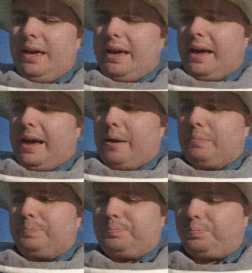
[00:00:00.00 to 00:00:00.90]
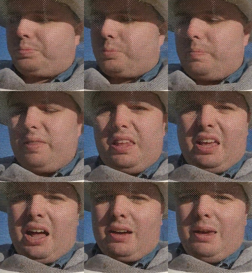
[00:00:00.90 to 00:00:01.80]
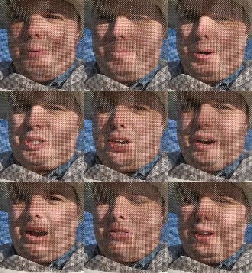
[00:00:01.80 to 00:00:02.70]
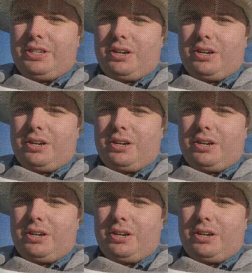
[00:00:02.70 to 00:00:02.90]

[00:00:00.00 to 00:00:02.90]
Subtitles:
I'll keep you posted here how things are